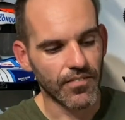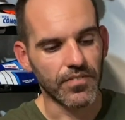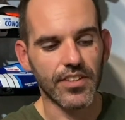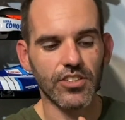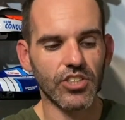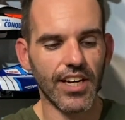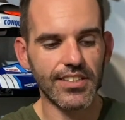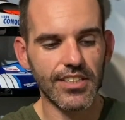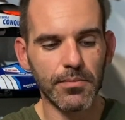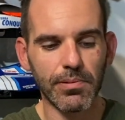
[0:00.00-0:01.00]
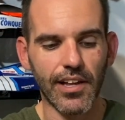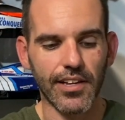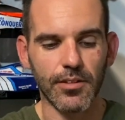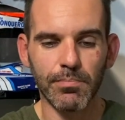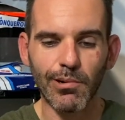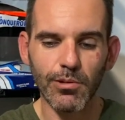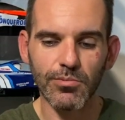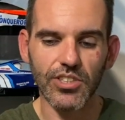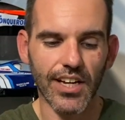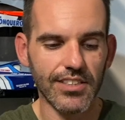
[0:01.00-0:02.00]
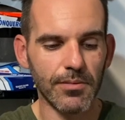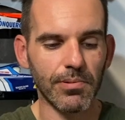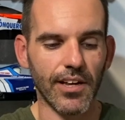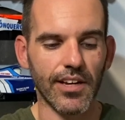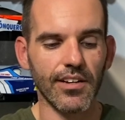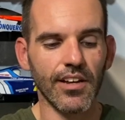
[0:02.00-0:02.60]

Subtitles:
the chassis plate, the bottom chassis plate,